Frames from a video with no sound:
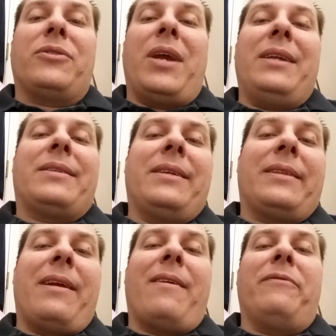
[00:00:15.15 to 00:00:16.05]
trying to
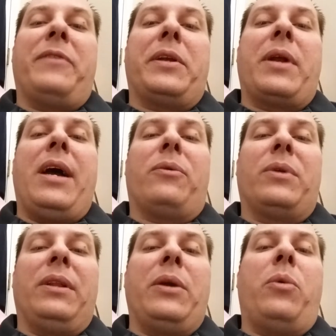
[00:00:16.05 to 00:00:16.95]
sit there and figure
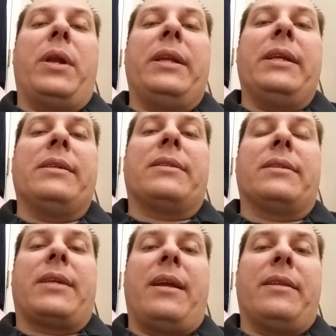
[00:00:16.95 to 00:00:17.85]
out really what it is
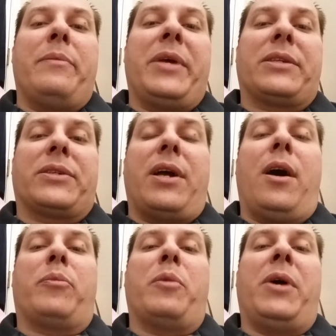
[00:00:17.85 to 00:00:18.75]
that's kind of the best
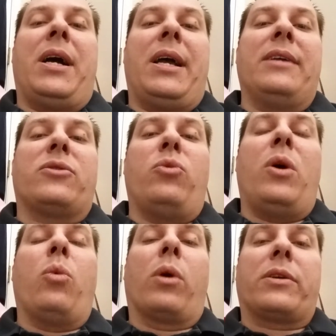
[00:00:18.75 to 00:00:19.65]
compromise,
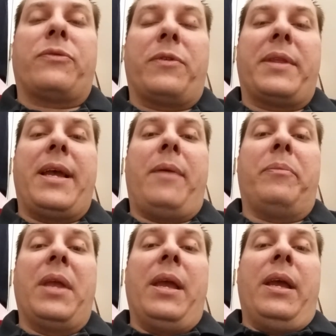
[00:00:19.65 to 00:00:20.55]
what works for
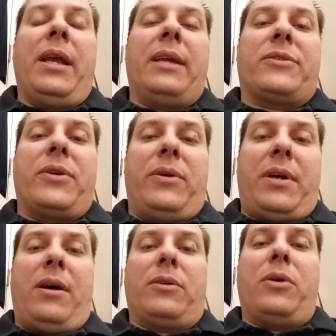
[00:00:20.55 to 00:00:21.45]
them. And
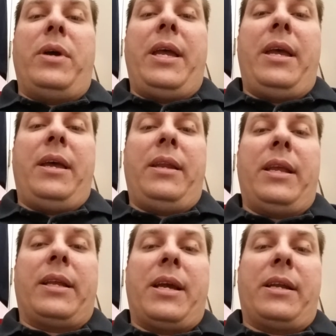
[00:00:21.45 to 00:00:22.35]
so I'll go ahead
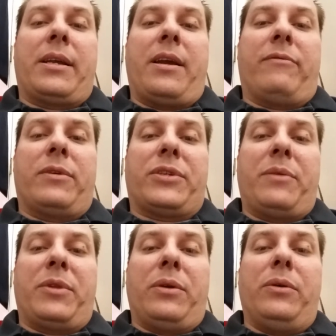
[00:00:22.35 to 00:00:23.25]
and kind of cover
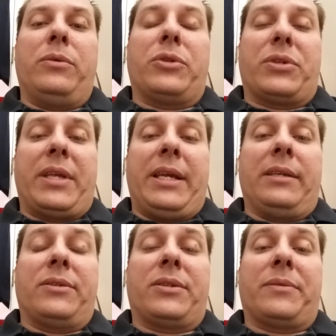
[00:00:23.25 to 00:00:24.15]
some of those
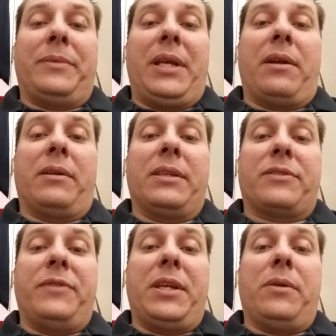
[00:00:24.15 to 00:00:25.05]
things here in
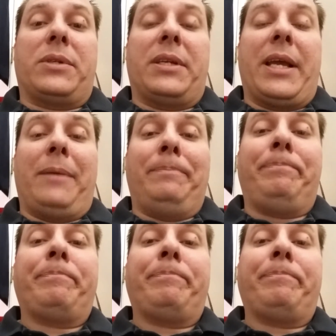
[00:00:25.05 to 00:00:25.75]
this video today.